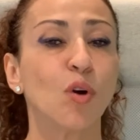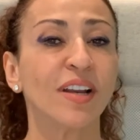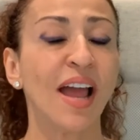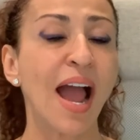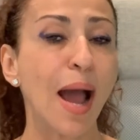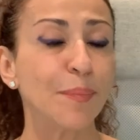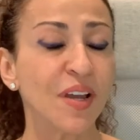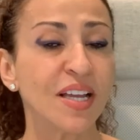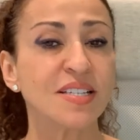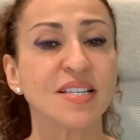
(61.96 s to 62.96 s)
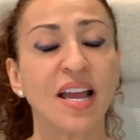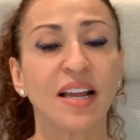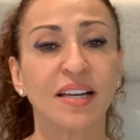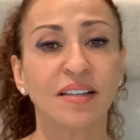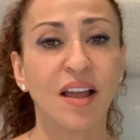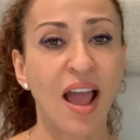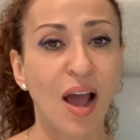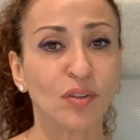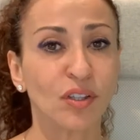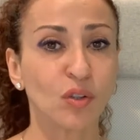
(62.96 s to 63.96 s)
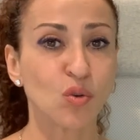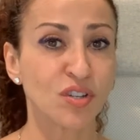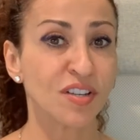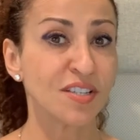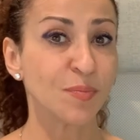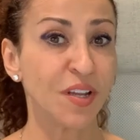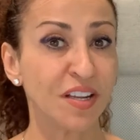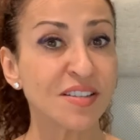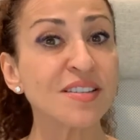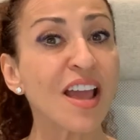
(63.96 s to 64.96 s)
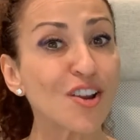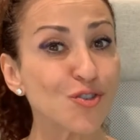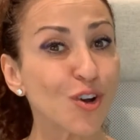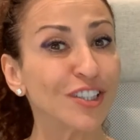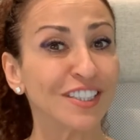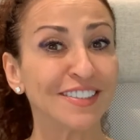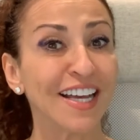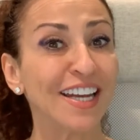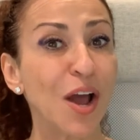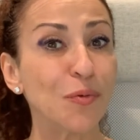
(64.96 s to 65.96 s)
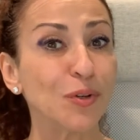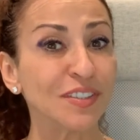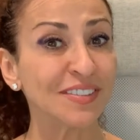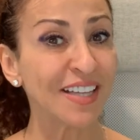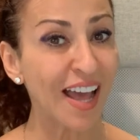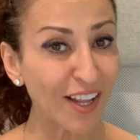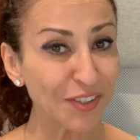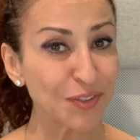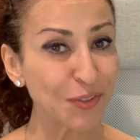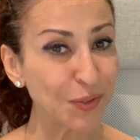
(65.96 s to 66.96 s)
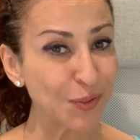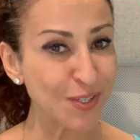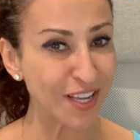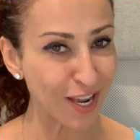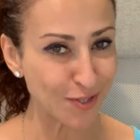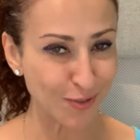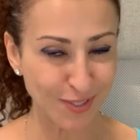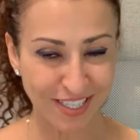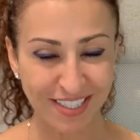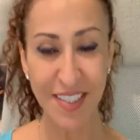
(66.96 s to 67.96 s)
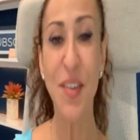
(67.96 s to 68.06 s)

what happens and how the closing is being scheduled, and then I will tell you who schedules it.